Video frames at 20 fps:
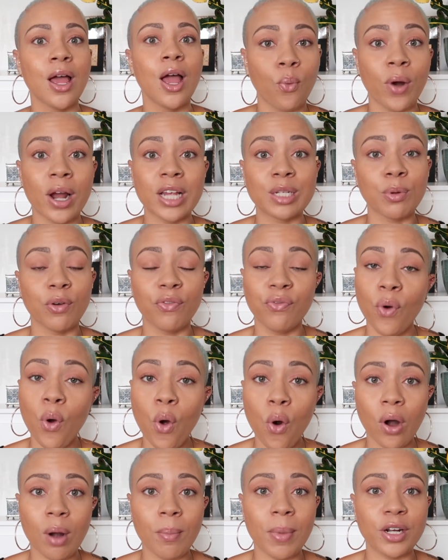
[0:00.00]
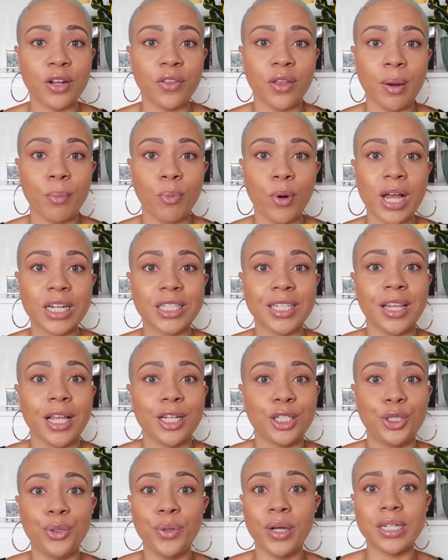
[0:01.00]
Whereas before, I'm under the impression
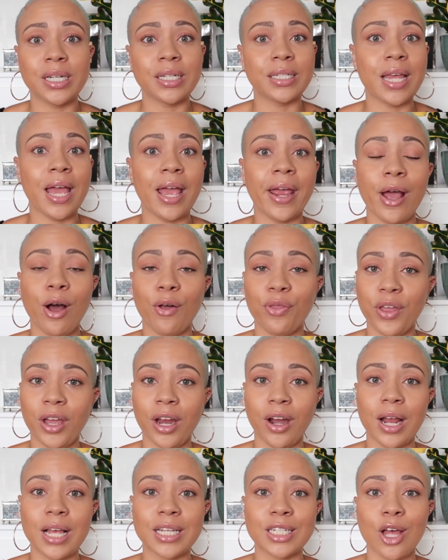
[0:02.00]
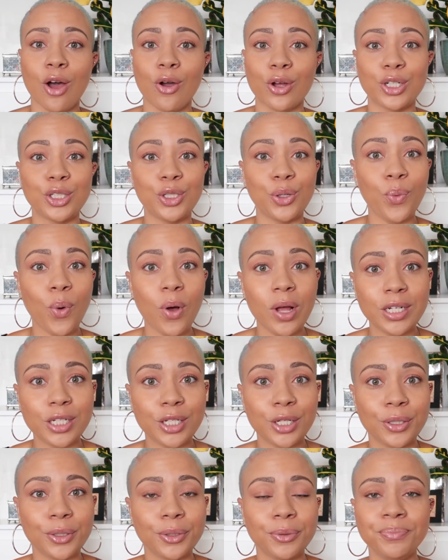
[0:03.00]
that you could just hang out there as long as you want
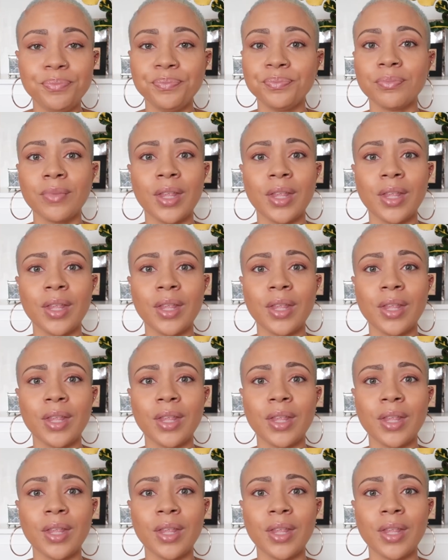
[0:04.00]
to.